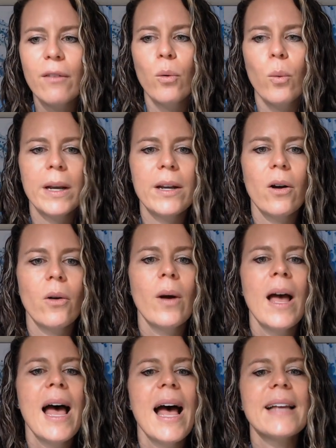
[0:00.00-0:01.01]
of a
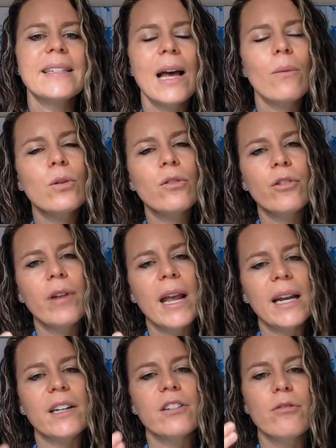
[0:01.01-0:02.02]
window, as that will
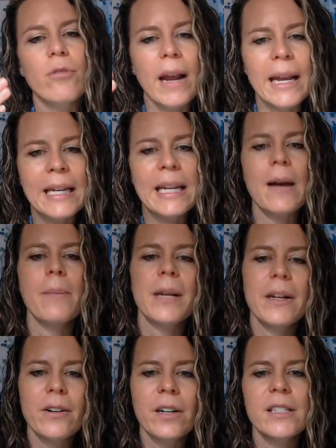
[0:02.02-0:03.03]
create a grainy
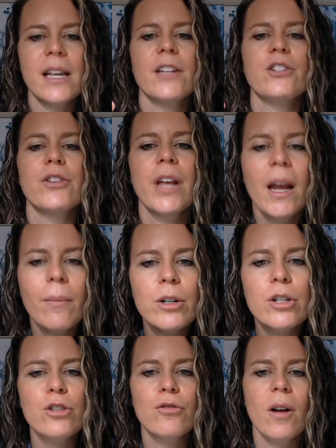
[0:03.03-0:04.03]
appearance as your
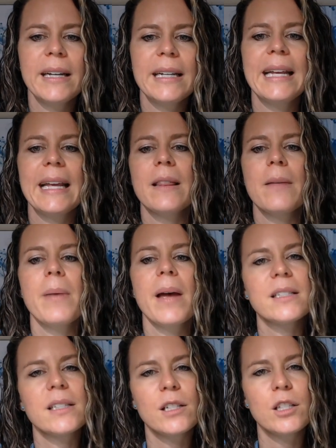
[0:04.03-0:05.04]
camera is trying to get the
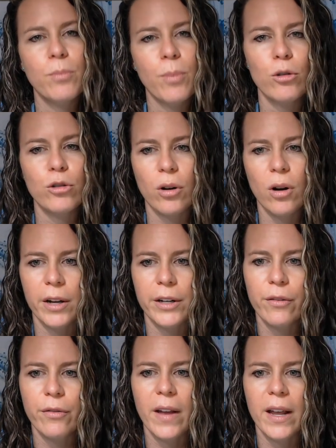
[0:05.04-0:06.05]
best exposure on
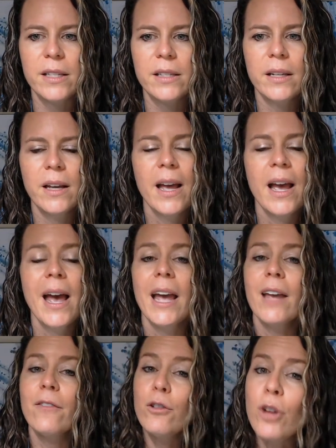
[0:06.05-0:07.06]
your face.
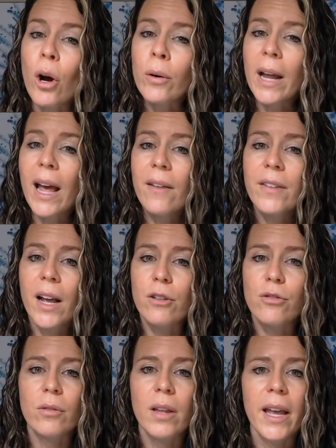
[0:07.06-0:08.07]
If you don't have
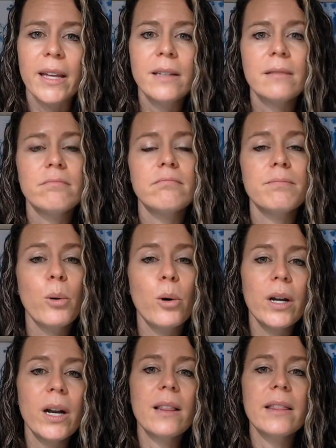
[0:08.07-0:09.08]
natural light,
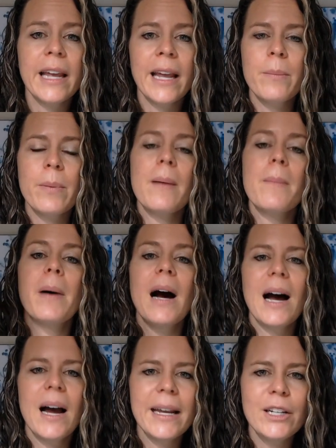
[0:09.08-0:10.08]
put a lamp
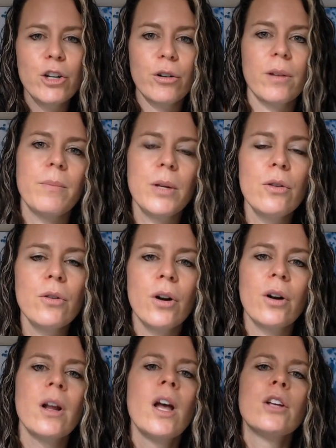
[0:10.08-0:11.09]
behind your
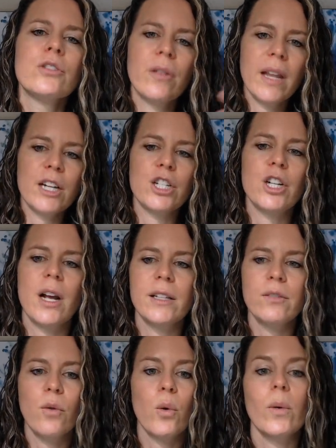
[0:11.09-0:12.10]
computer so that it
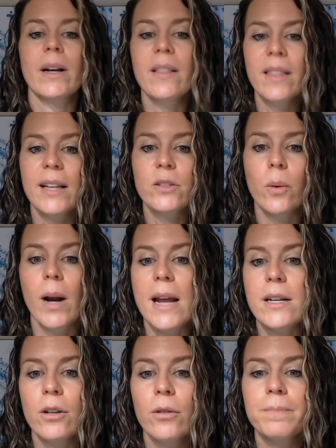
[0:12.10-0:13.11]
shines forward. That's what
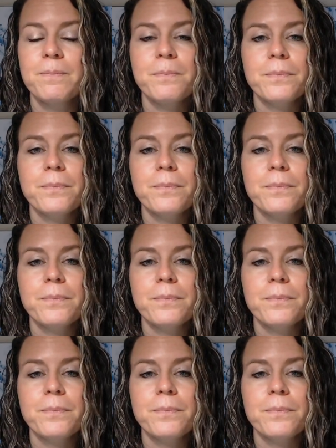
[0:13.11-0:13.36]
I do.